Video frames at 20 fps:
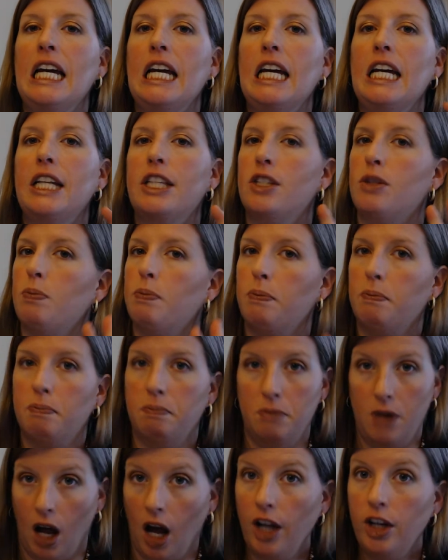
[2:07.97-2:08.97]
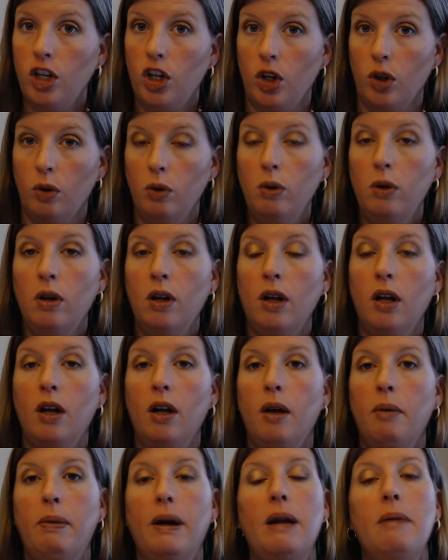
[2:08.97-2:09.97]
It's not new,
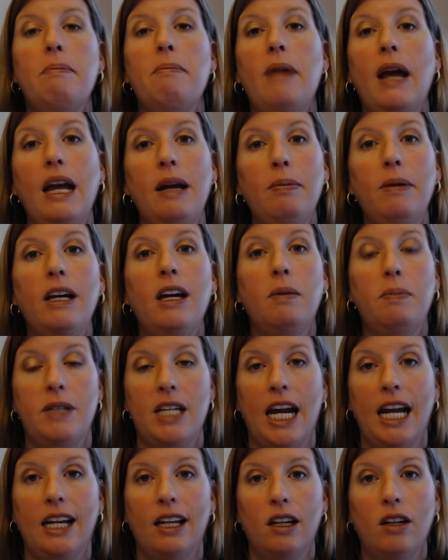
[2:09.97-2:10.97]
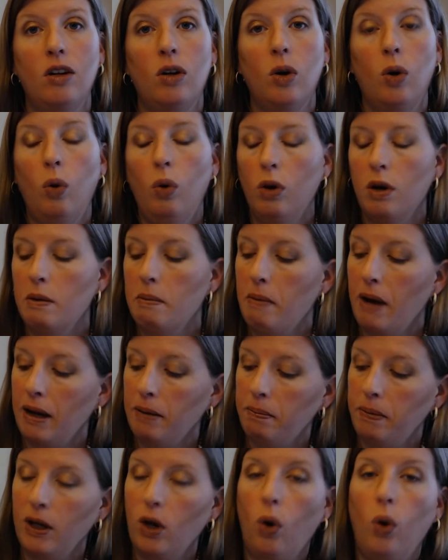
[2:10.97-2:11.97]
but it may be updated, or it
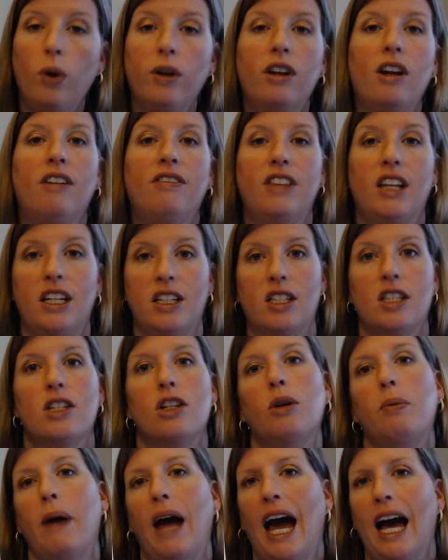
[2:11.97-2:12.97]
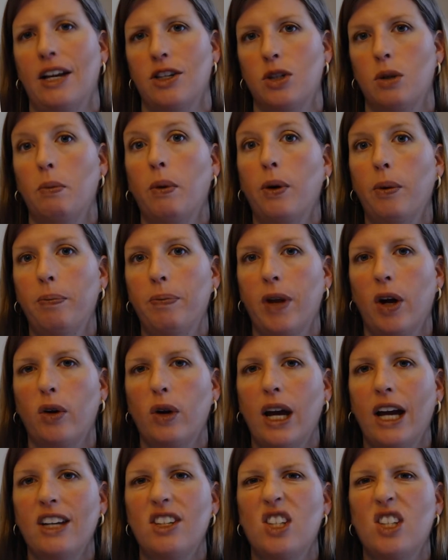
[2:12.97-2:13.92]
might be old enough that it's still passable, okay?